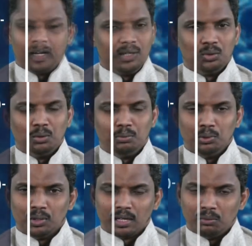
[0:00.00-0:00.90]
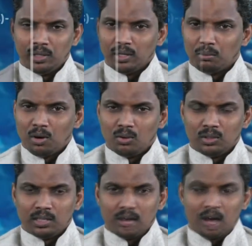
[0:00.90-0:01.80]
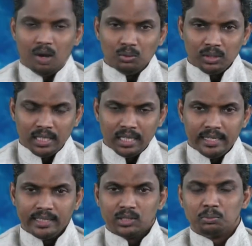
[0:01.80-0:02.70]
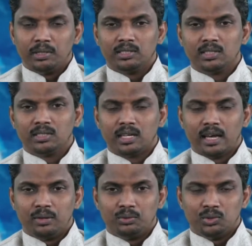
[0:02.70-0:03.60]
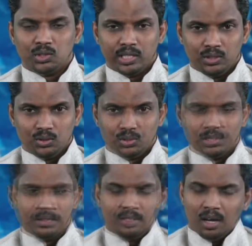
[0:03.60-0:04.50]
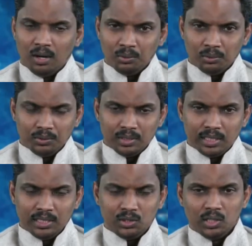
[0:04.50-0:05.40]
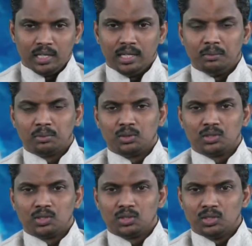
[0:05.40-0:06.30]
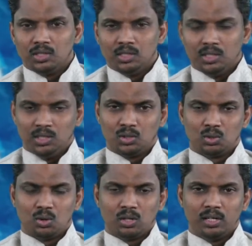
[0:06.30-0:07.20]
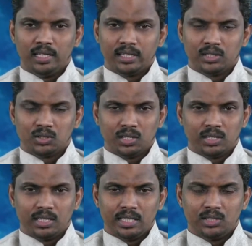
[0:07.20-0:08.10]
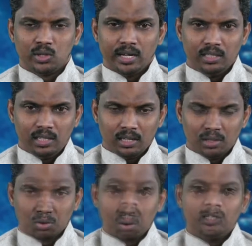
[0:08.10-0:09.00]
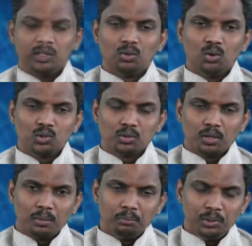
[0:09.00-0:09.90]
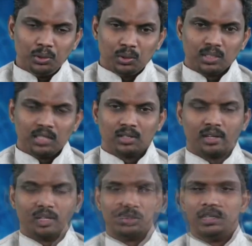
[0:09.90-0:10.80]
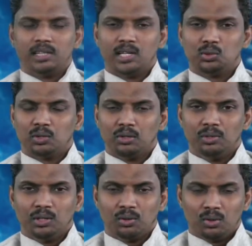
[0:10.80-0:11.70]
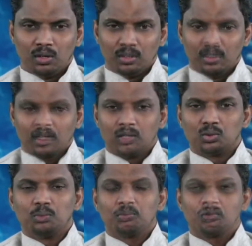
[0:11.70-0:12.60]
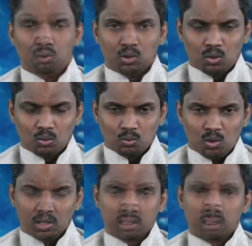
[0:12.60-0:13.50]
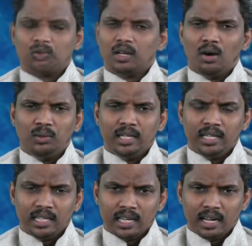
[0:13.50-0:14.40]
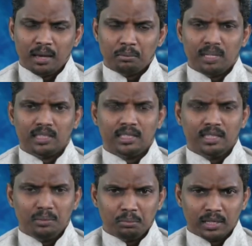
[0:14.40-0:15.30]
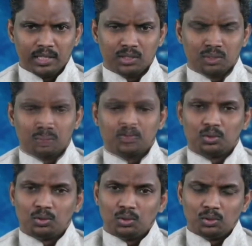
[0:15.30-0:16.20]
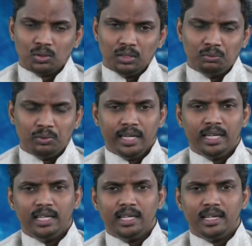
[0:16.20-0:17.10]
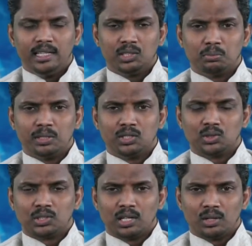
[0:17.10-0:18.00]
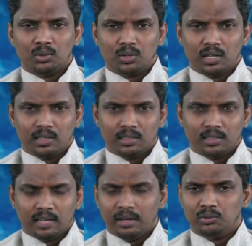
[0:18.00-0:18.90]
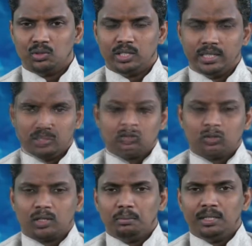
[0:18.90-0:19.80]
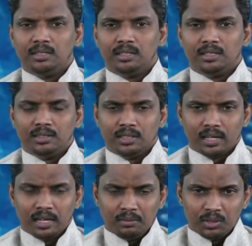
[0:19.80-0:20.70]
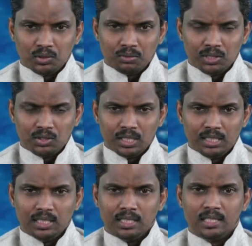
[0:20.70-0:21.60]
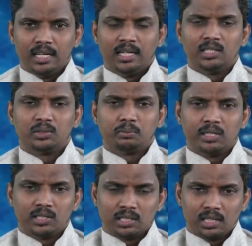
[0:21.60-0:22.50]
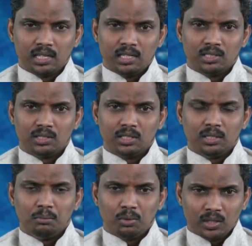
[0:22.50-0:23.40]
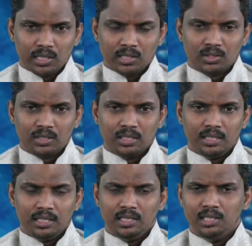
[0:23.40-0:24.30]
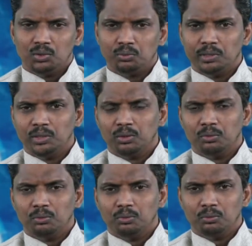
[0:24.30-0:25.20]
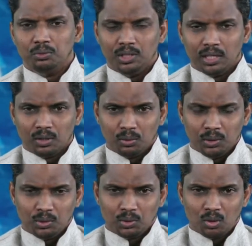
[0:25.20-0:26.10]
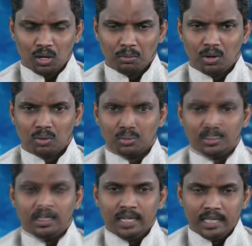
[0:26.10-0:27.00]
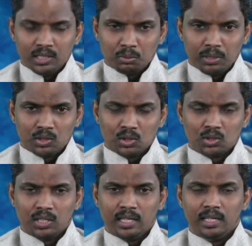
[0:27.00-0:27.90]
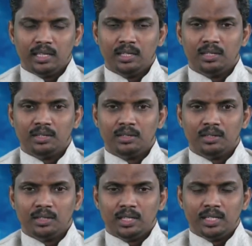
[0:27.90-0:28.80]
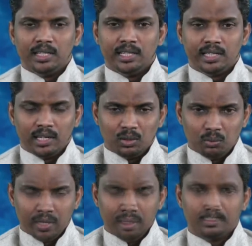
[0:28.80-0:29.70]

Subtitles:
I hope you are aware about how the learning spaces have changed. Now the teaching learning process is not only restricted inside the classroom, it goes beyond the classroom, and that's why we call classrooms without walls. So now learning can happen at any place. So the way learning spaces are looked at have changed. So keeping the relevance of the changing learning spaces and its importance, in this video we are going to talk about learning spaces in a detailed way.